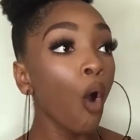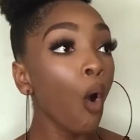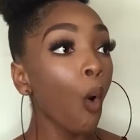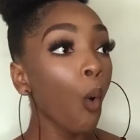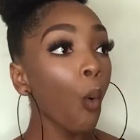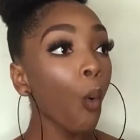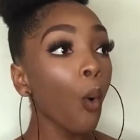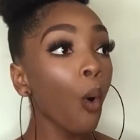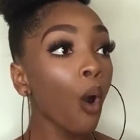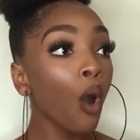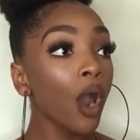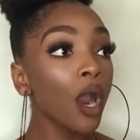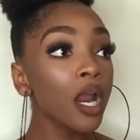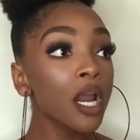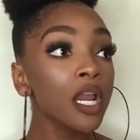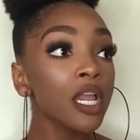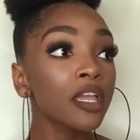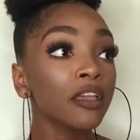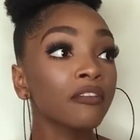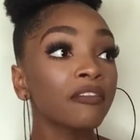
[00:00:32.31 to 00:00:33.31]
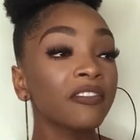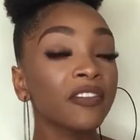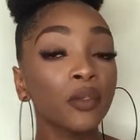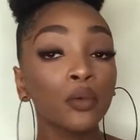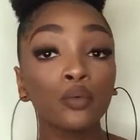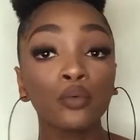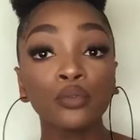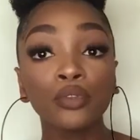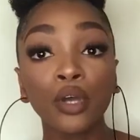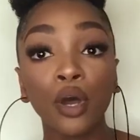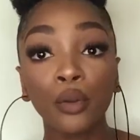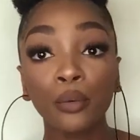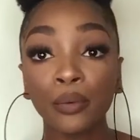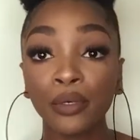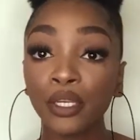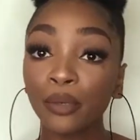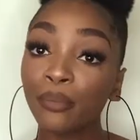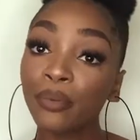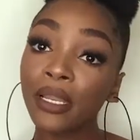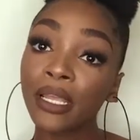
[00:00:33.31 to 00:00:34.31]
or if you're done with
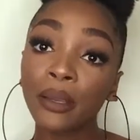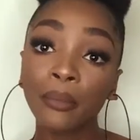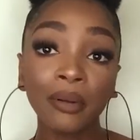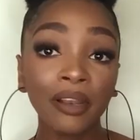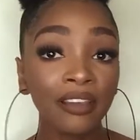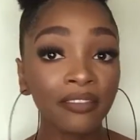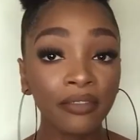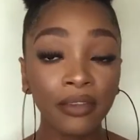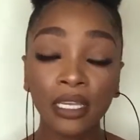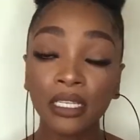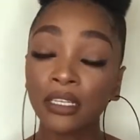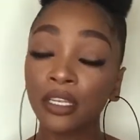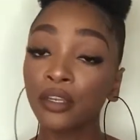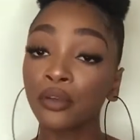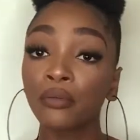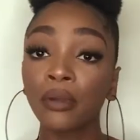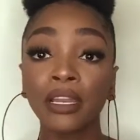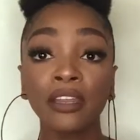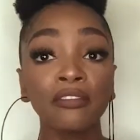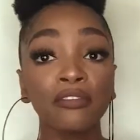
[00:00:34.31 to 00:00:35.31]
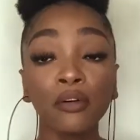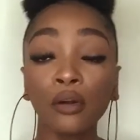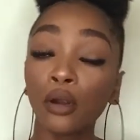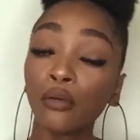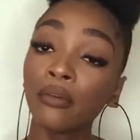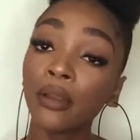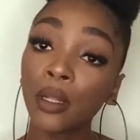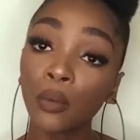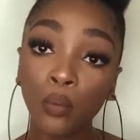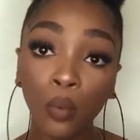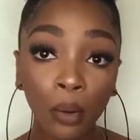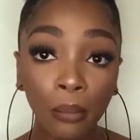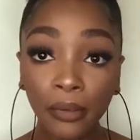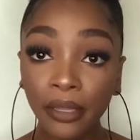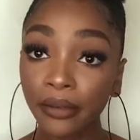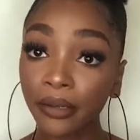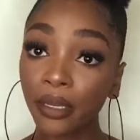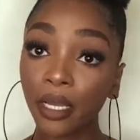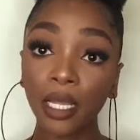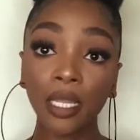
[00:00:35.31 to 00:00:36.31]
your play phase and you're ready for a real
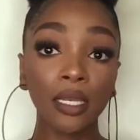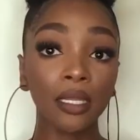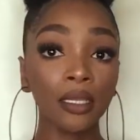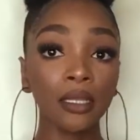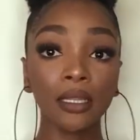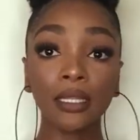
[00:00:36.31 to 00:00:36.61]
woman, honey.